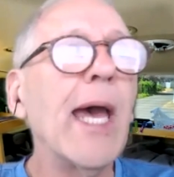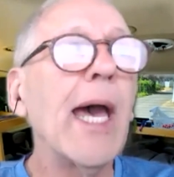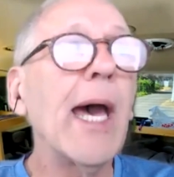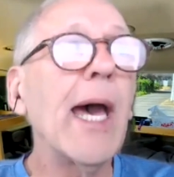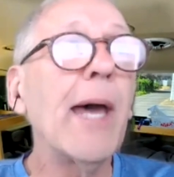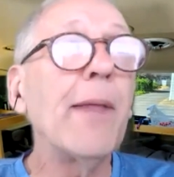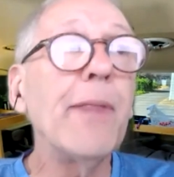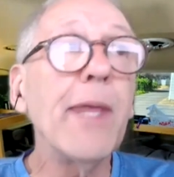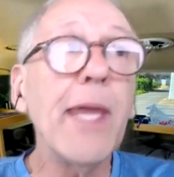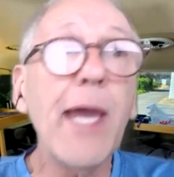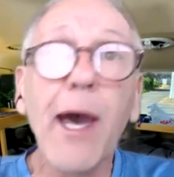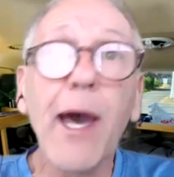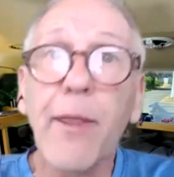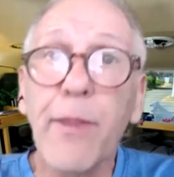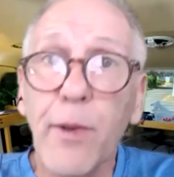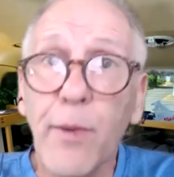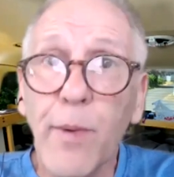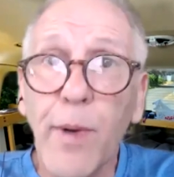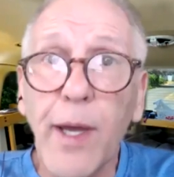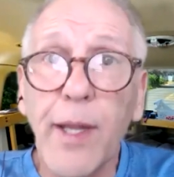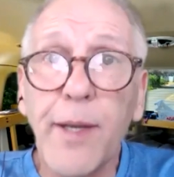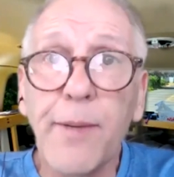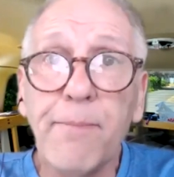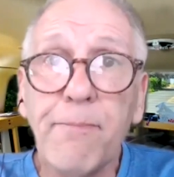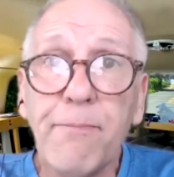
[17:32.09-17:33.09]
And the other
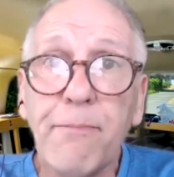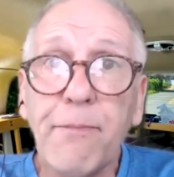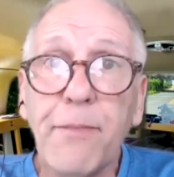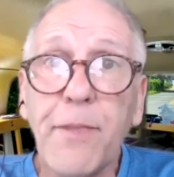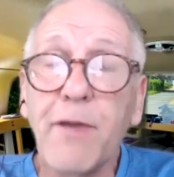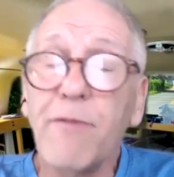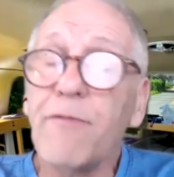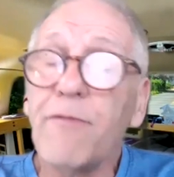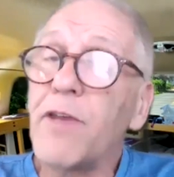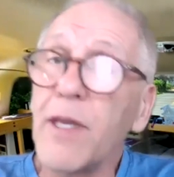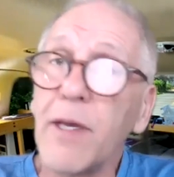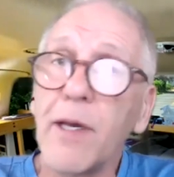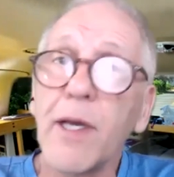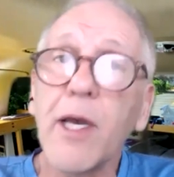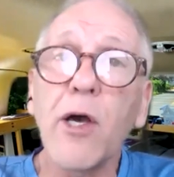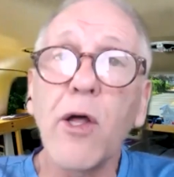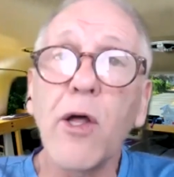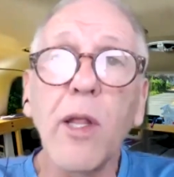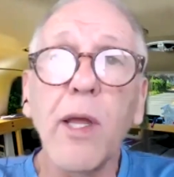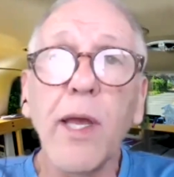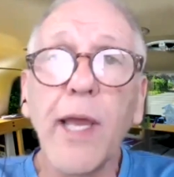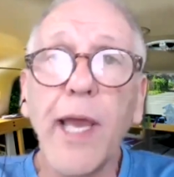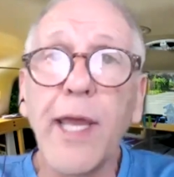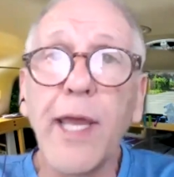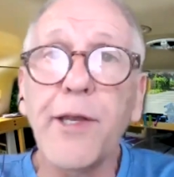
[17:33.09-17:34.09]
one, the
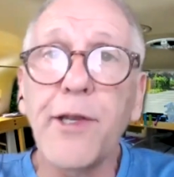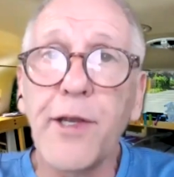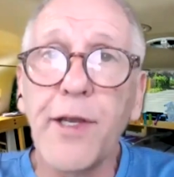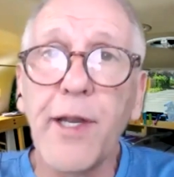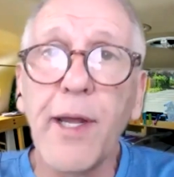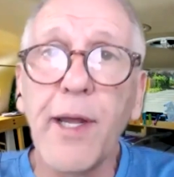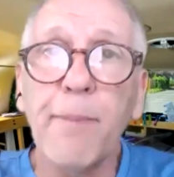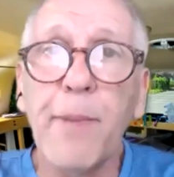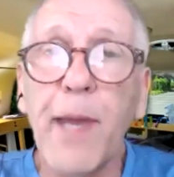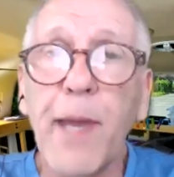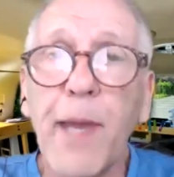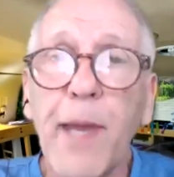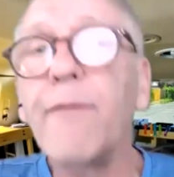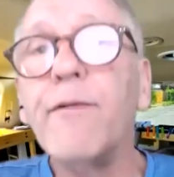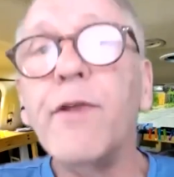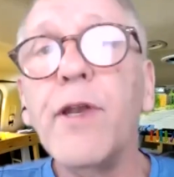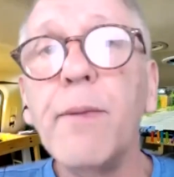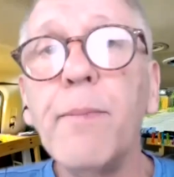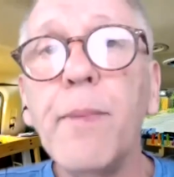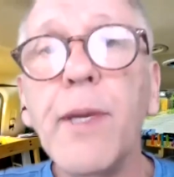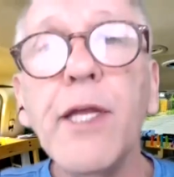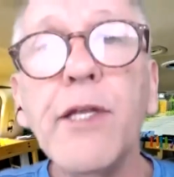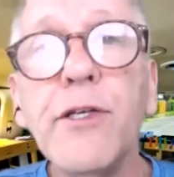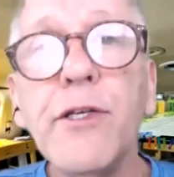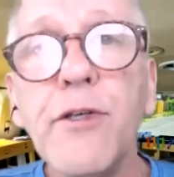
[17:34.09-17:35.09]
vehicle ended up having a
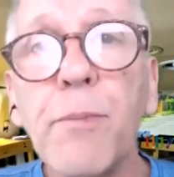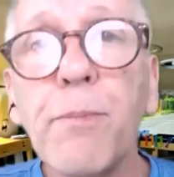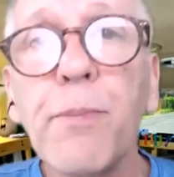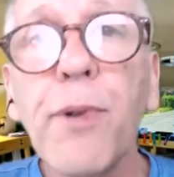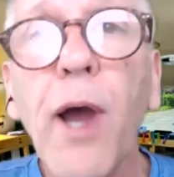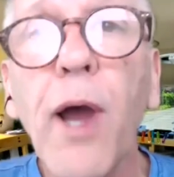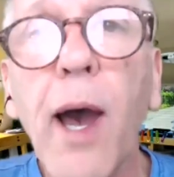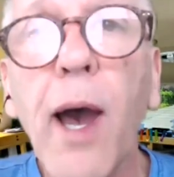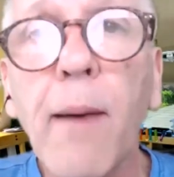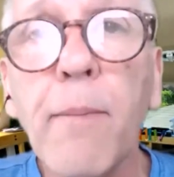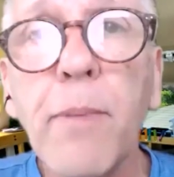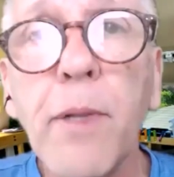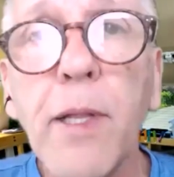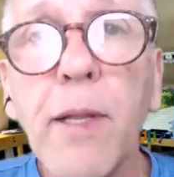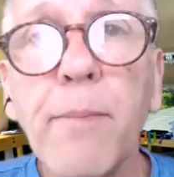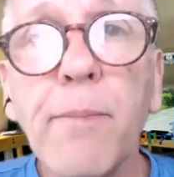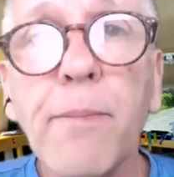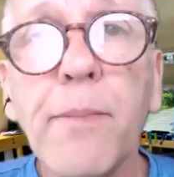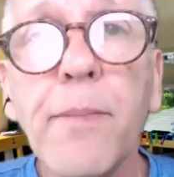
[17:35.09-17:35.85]
major problem,